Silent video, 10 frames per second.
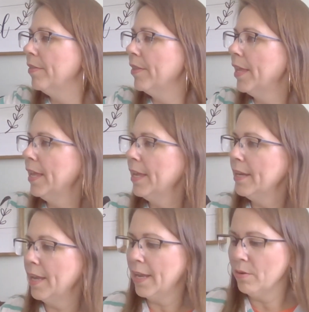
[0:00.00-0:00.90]

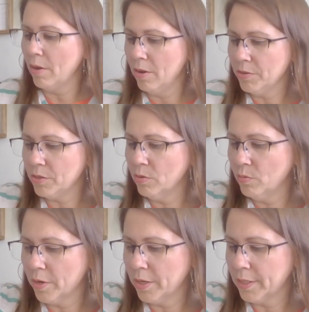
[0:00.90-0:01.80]
Then I also
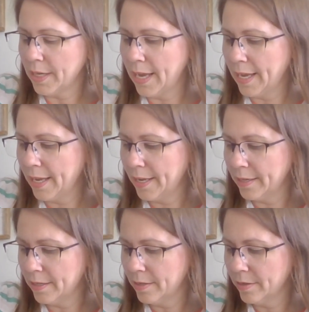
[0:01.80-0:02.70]
worked
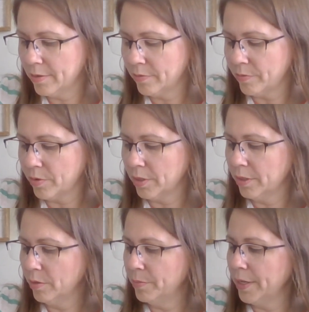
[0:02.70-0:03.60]
on, for a
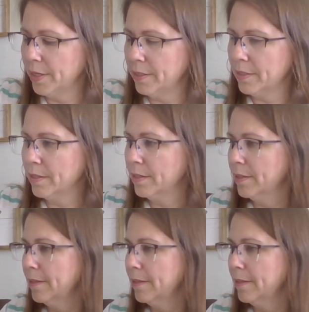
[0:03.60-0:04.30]
little bit,